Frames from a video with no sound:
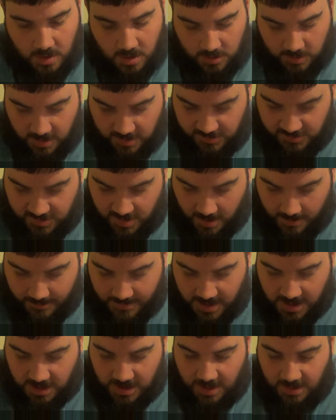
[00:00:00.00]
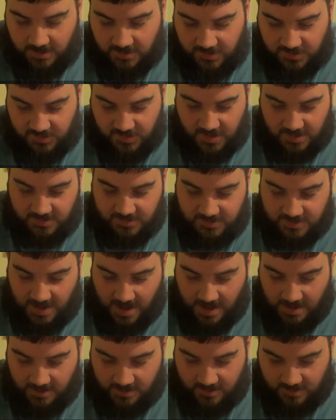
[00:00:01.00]
These come in at
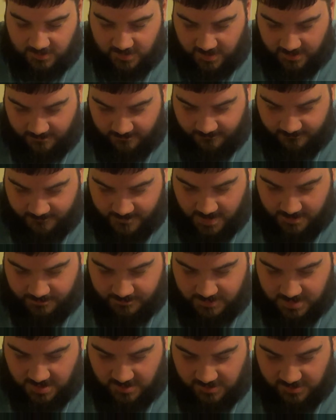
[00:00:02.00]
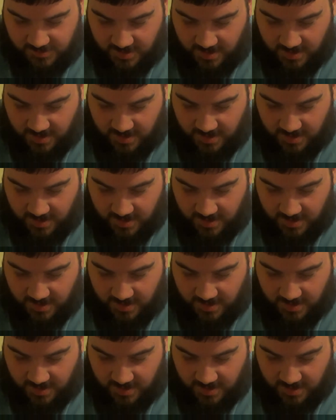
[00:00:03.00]
$6.50.